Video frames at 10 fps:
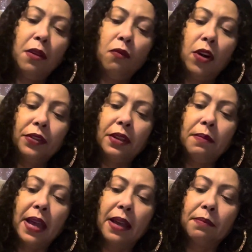Wealthy
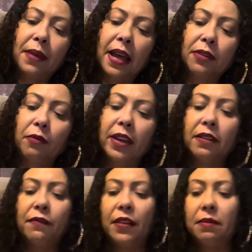man, pathway,
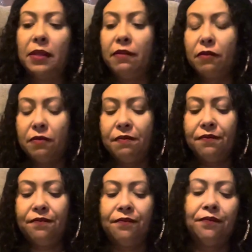and family room.
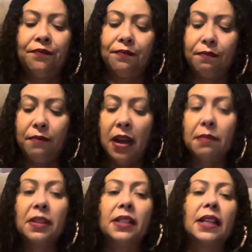Bottom
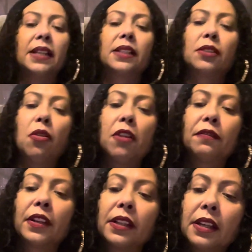of the deck is
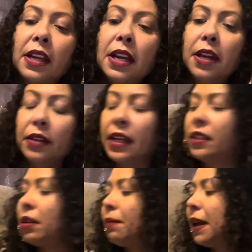coffin. Okay,
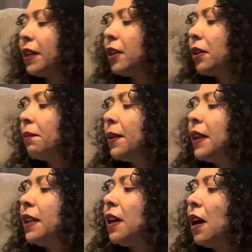somebody could have
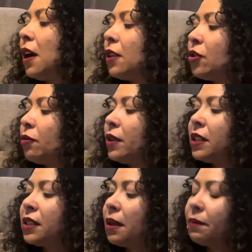been doing
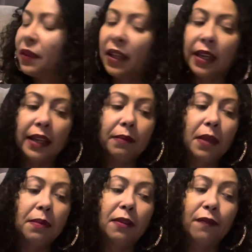something
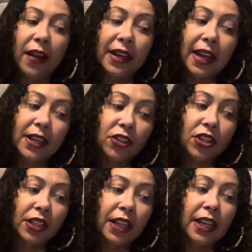maybe
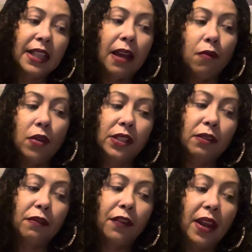financially that
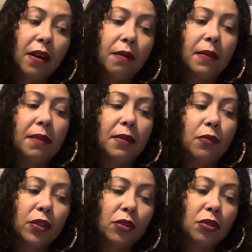wasn't fair, maybe
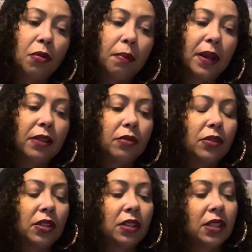with the Two of
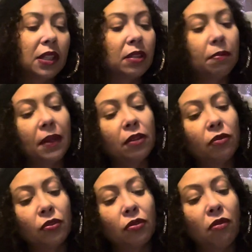Pentacles and the Six of
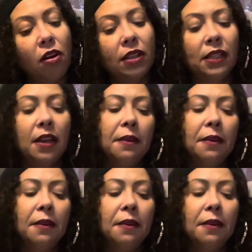Pentacles cross.